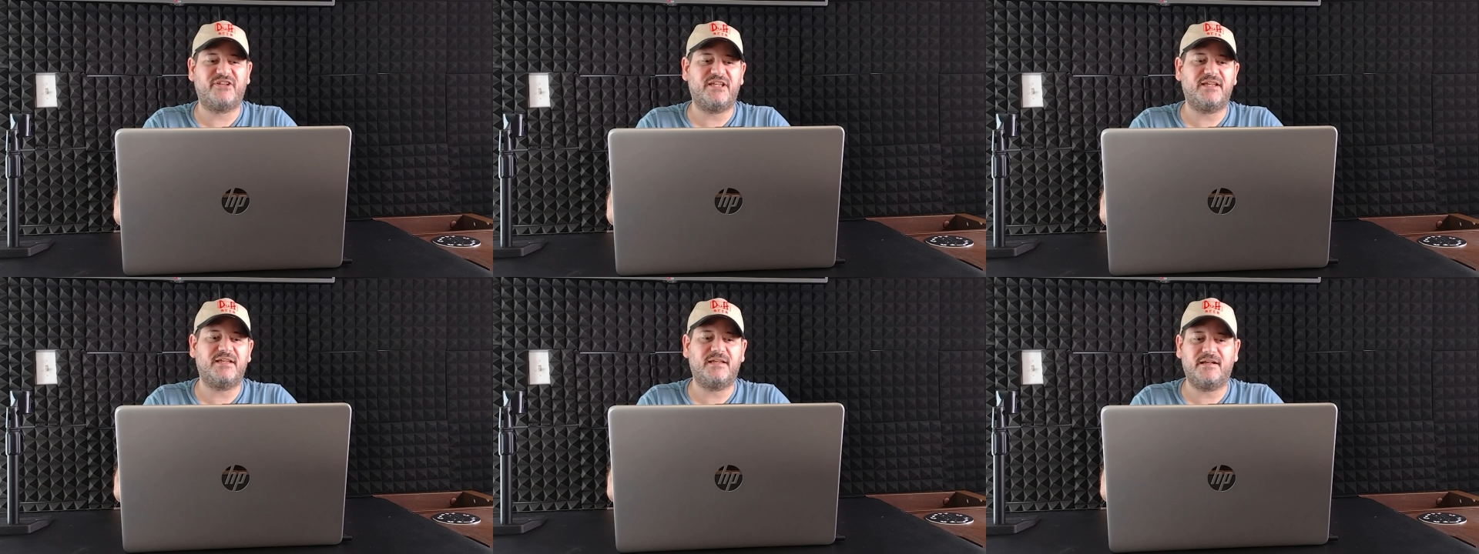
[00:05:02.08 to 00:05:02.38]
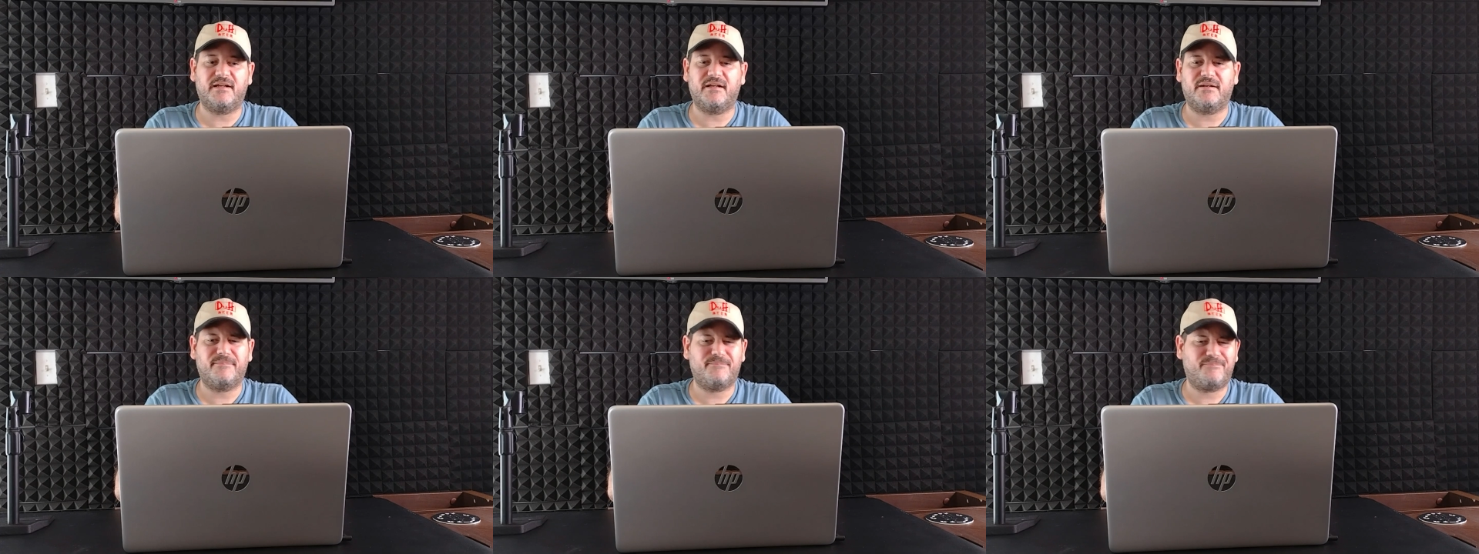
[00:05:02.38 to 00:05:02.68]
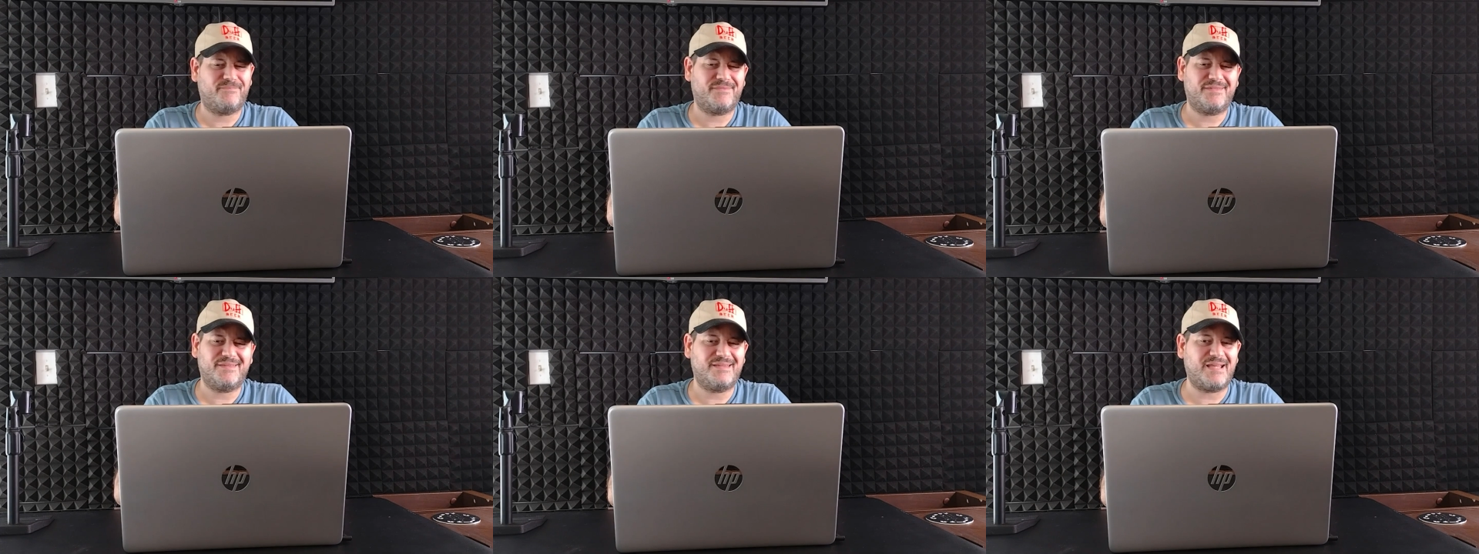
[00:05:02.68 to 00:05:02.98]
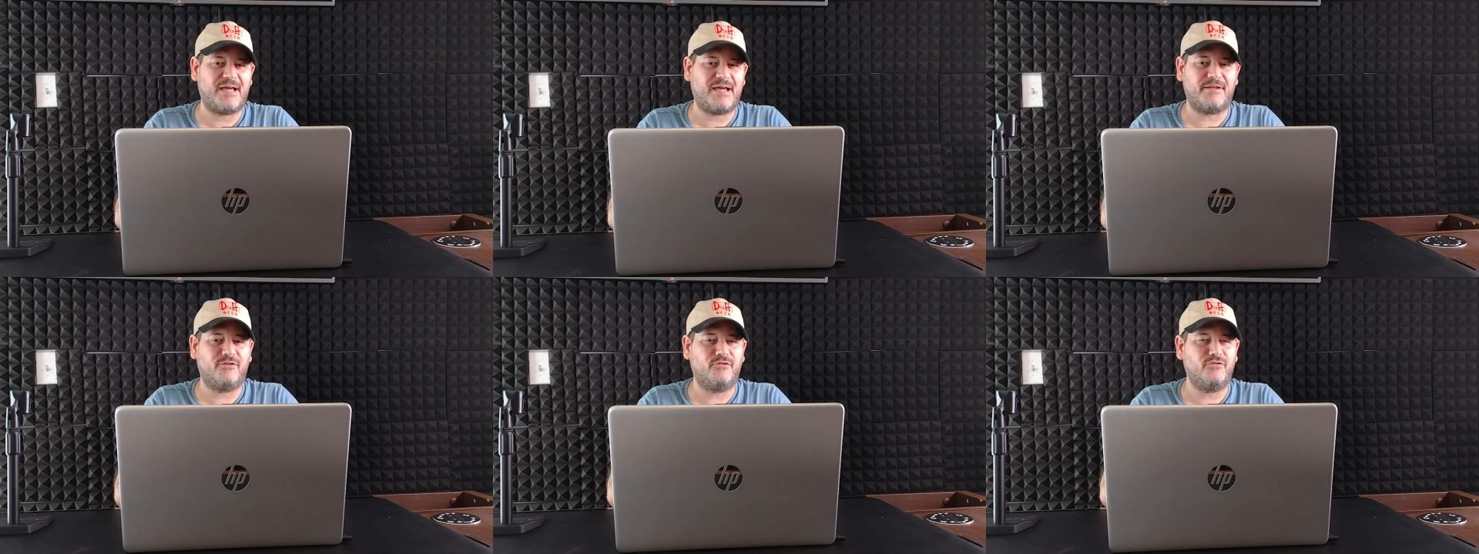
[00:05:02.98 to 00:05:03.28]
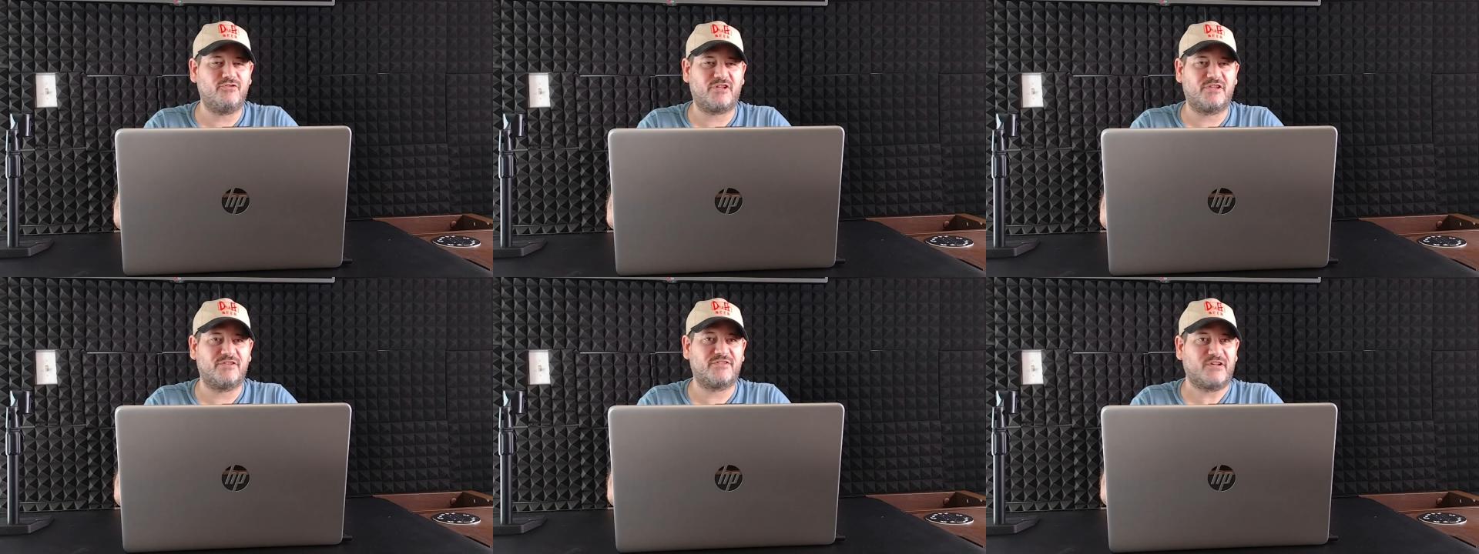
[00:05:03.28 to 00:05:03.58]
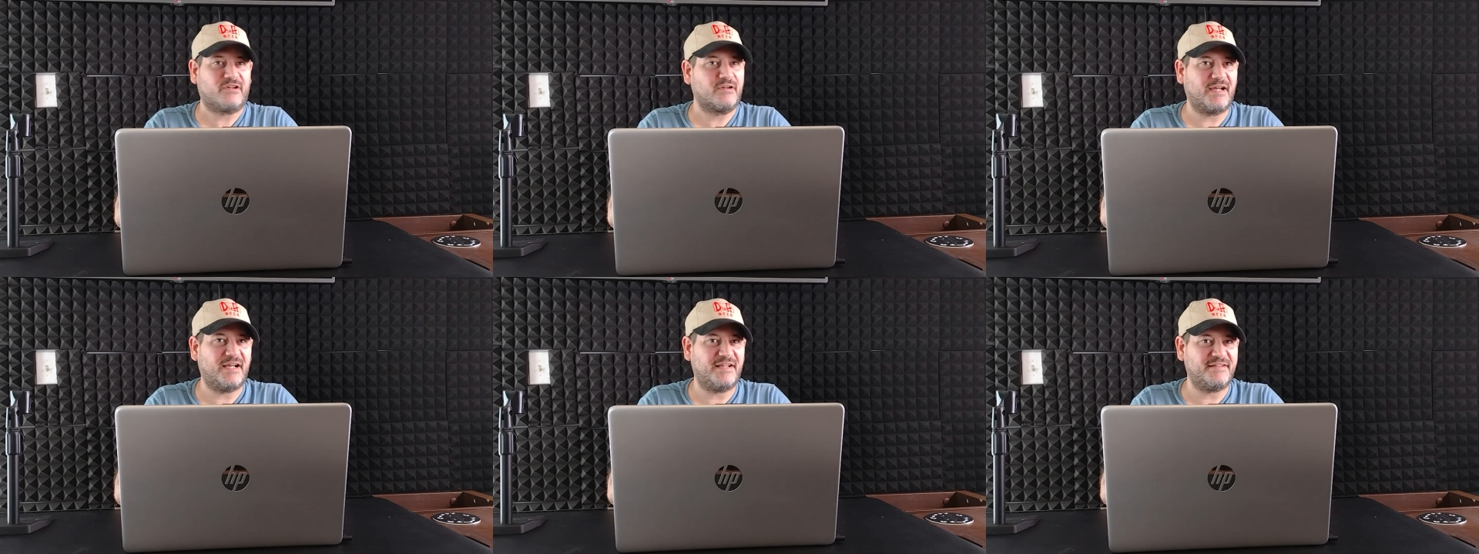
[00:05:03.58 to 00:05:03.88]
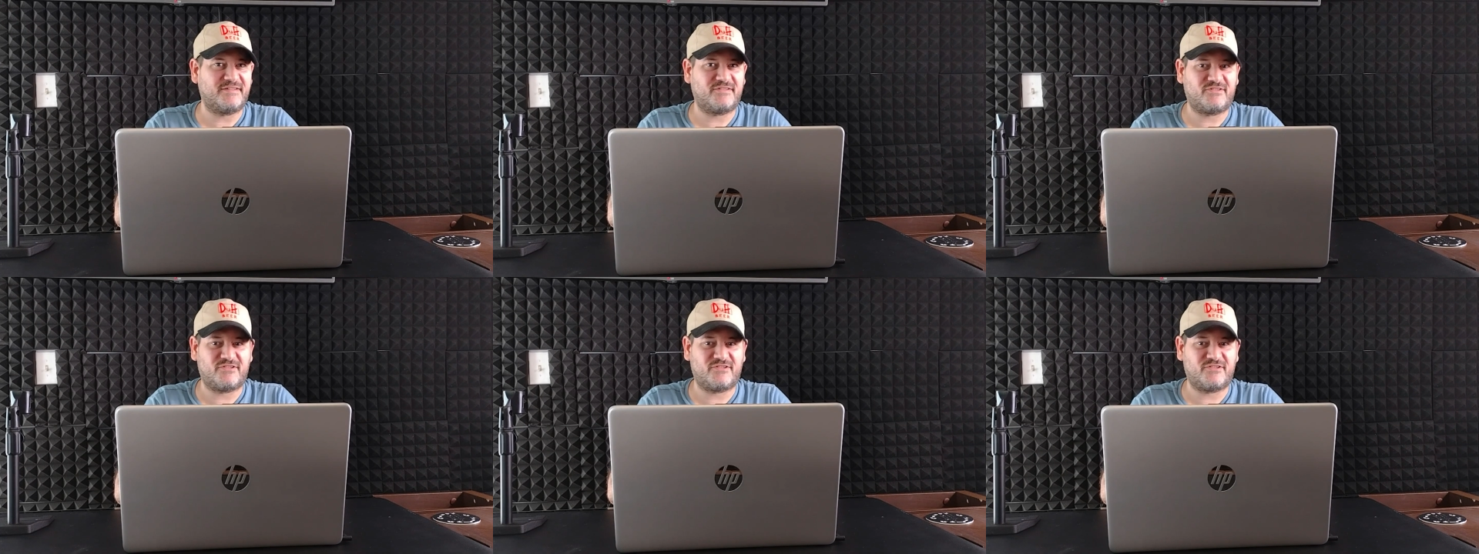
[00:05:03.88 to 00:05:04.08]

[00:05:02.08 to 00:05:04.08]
seeing here. Not a huge concern, guys.